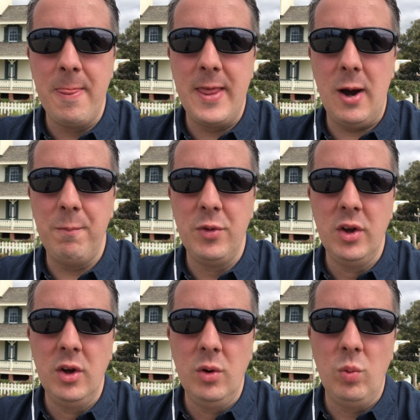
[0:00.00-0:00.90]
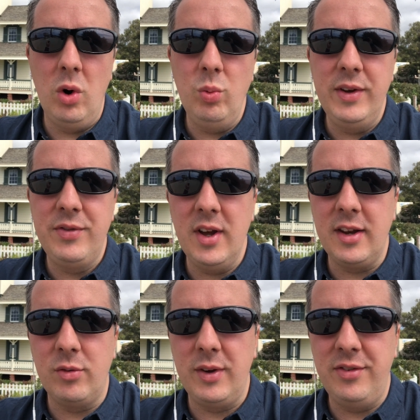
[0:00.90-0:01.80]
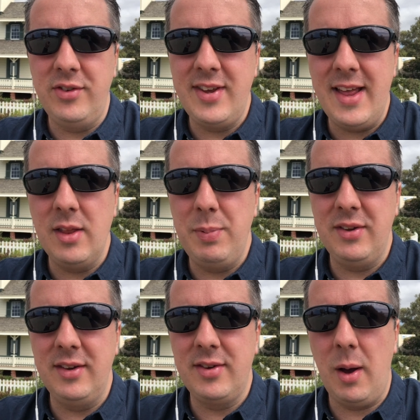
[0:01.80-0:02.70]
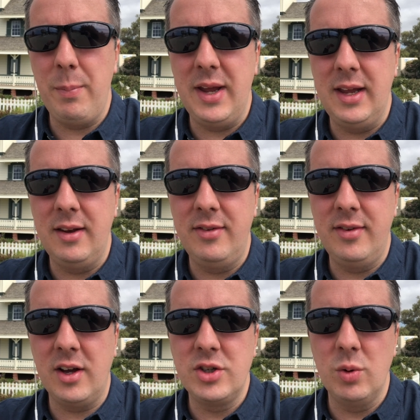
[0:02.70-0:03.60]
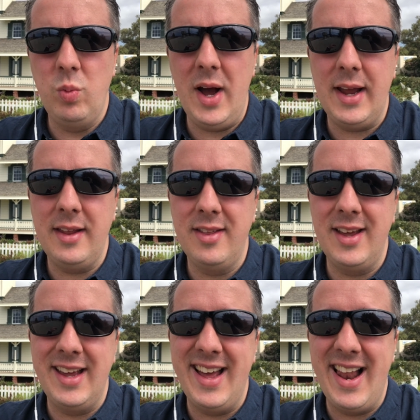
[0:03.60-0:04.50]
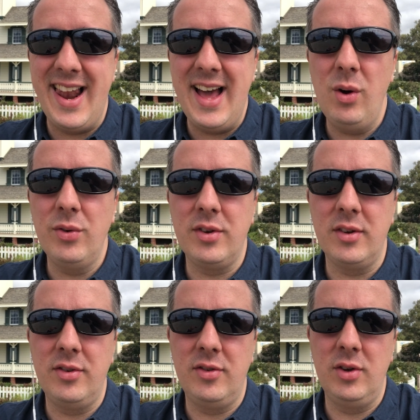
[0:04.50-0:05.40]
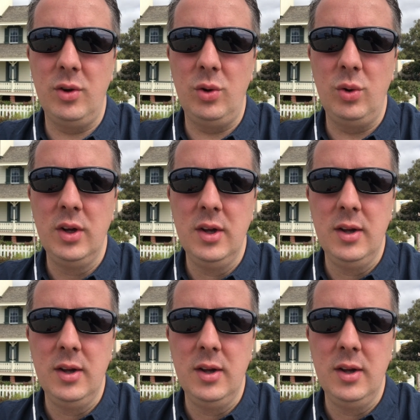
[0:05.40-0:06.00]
Now, what we've done is we've set the business up in such a way that it allows us to